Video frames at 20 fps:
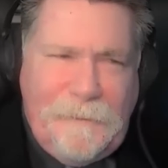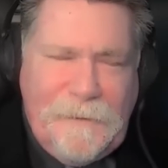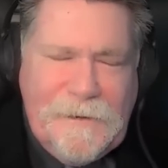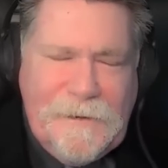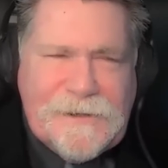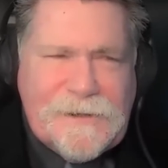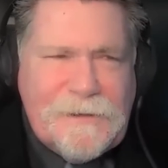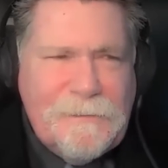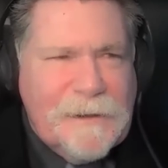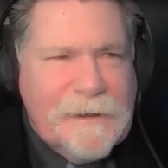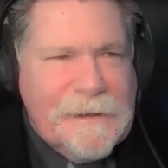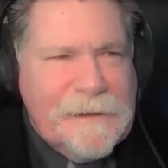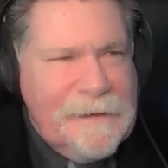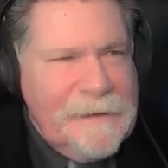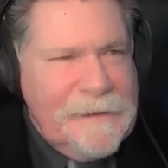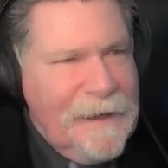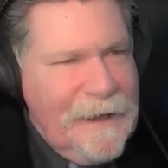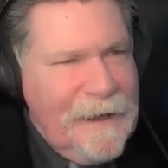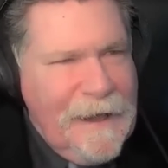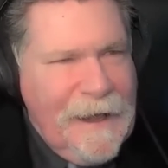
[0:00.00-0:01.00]
principally,
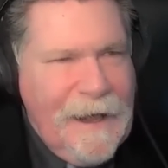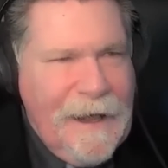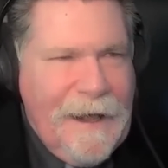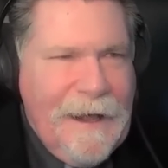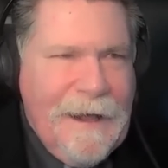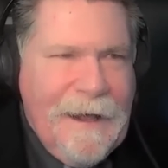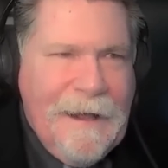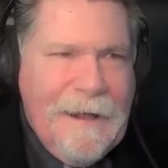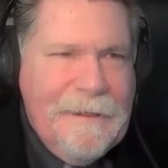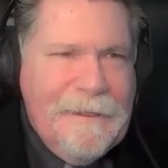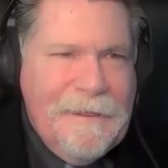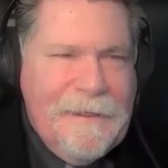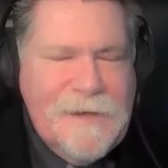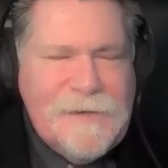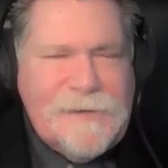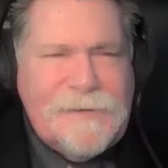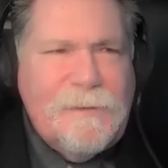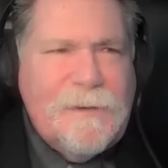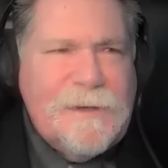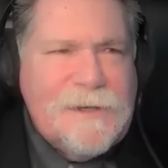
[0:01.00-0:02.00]

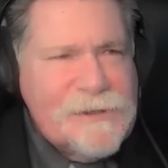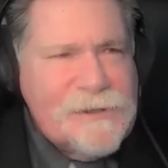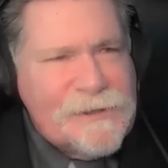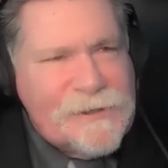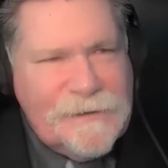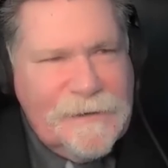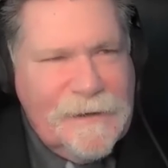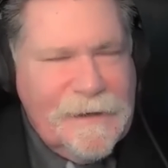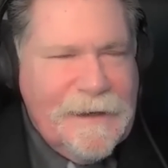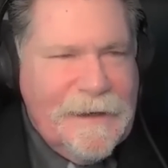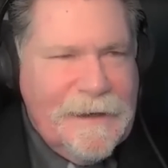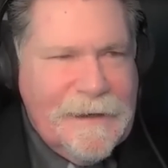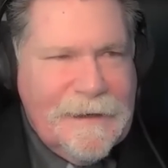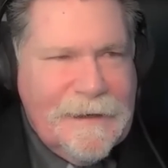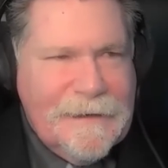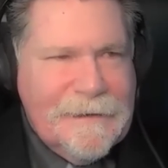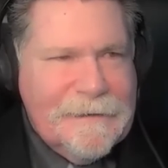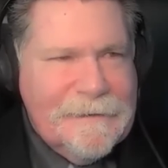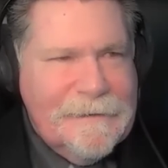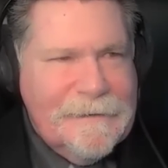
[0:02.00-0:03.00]
this was
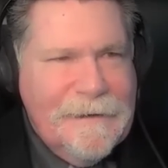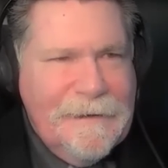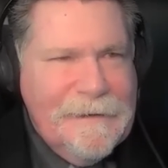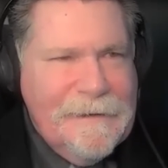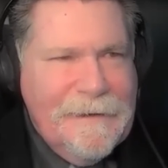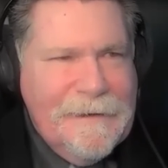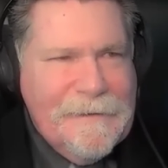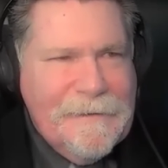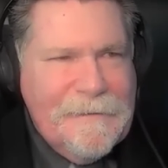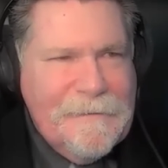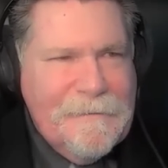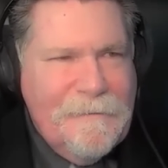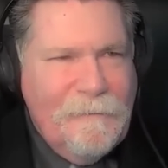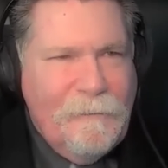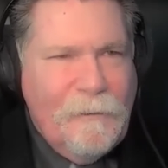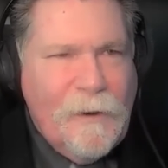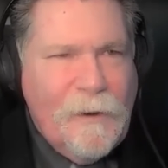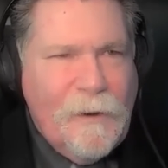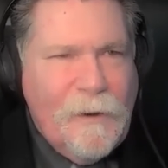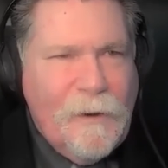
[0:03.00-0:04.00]

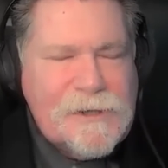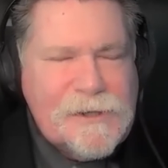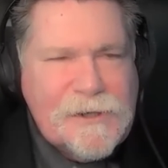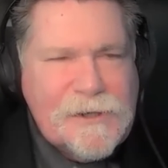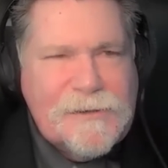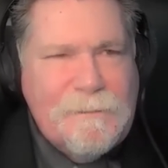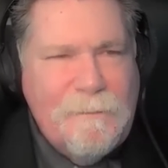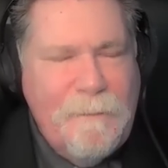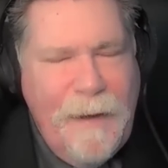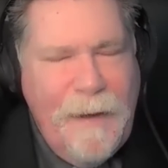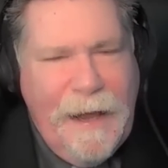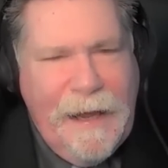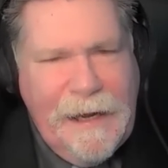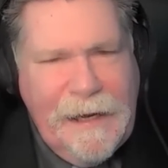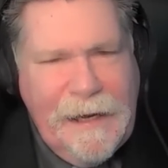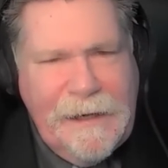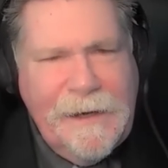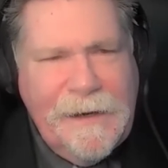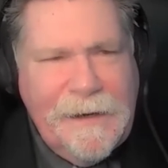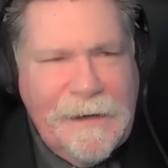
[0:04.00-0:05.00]
Russia's
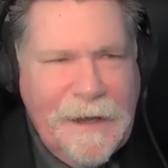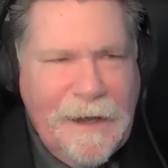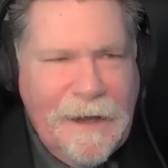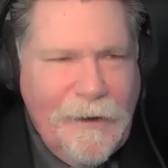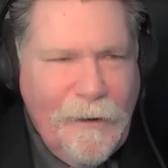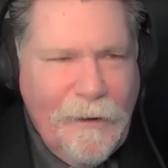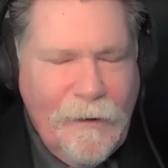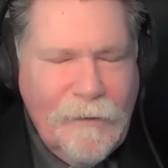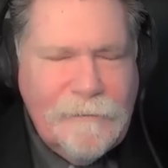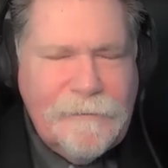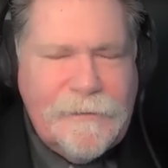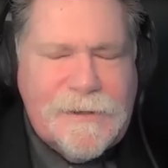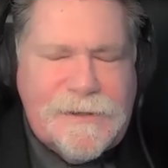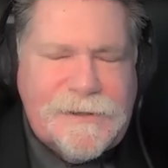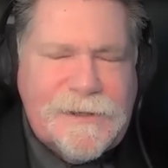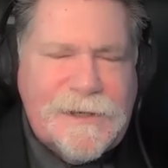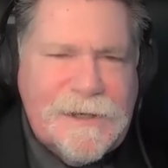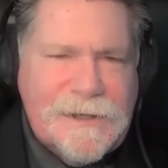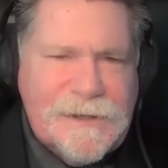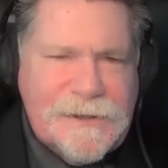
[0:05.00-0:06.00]
main
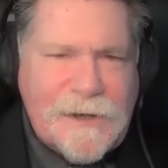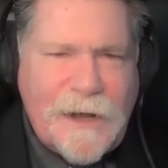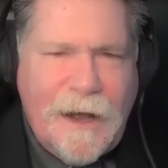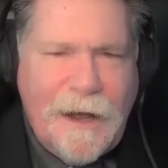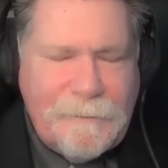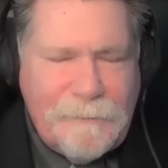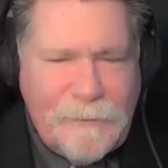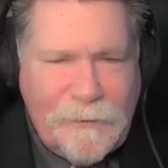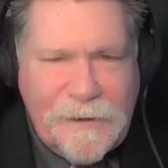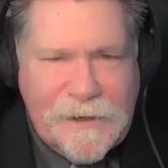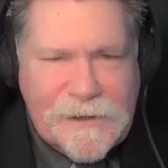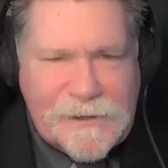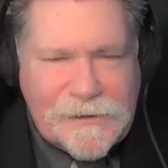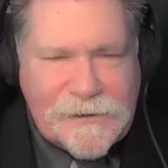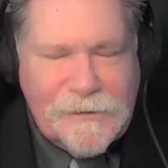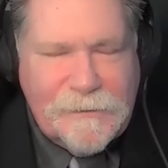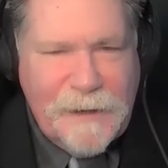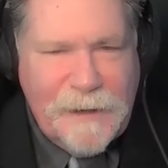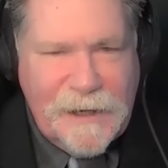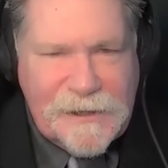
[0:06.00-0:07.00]
overseas
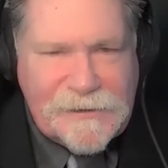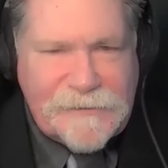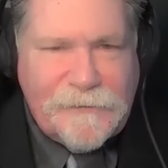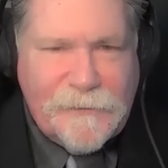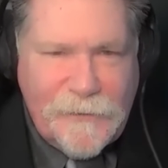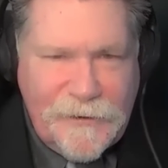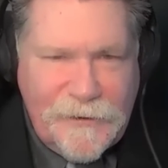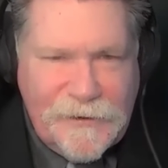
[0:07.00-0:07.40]
operational base for their